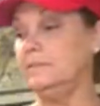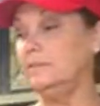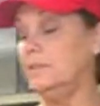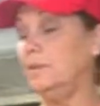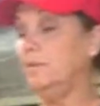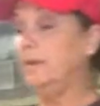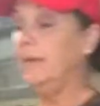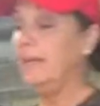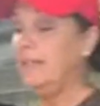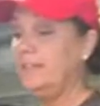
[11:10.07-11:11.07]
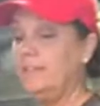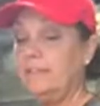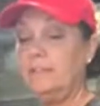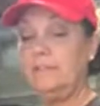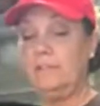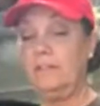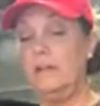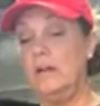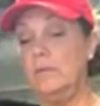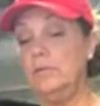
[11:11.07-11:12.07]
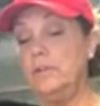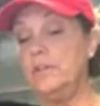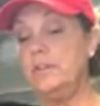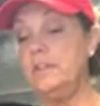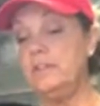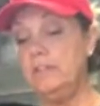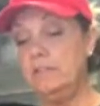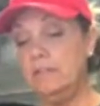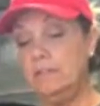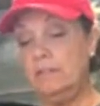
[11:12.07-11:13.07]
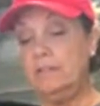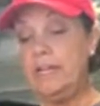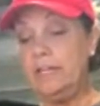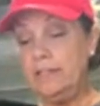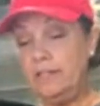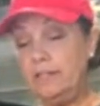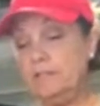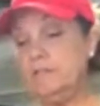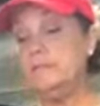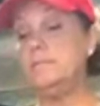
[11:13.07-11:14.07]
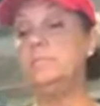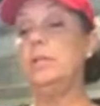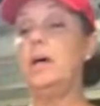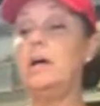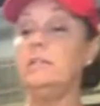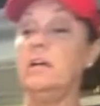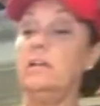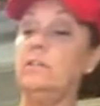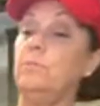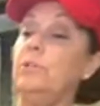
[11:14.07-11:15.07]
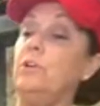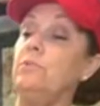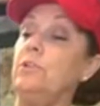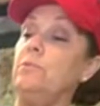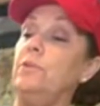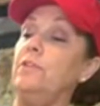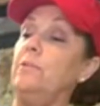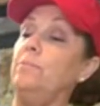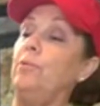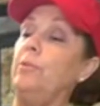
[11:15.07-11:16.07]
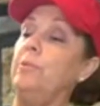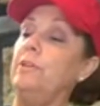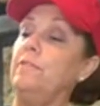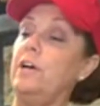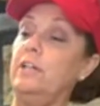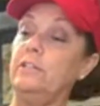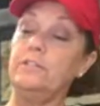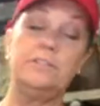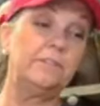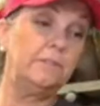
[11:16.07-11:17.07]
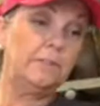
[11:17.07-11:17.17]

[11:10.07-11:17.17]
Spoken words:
All right. I really thought this sandy blonde color would go good with the primitive colors.